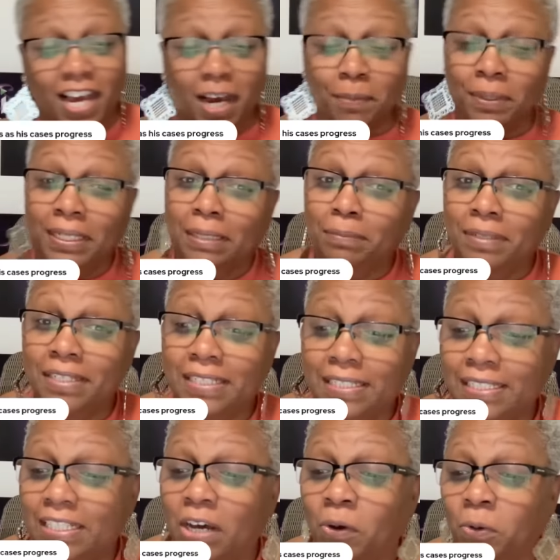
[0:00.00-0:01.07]
I'm a little bit
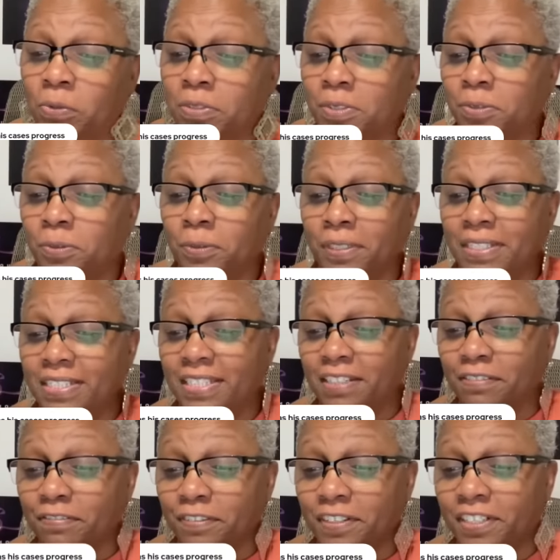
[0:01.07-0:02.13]
old school and
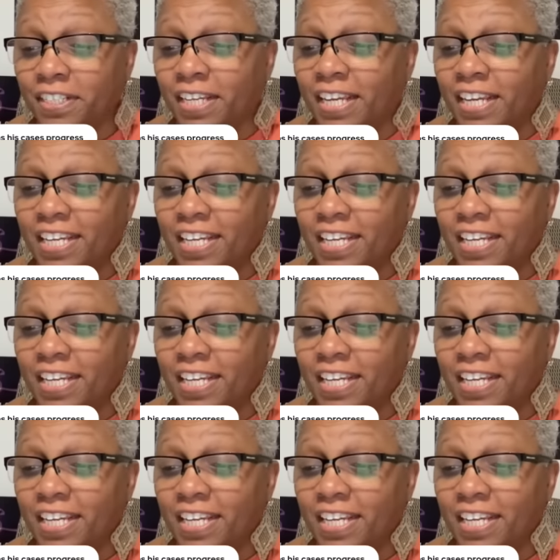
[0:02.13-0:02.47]
different.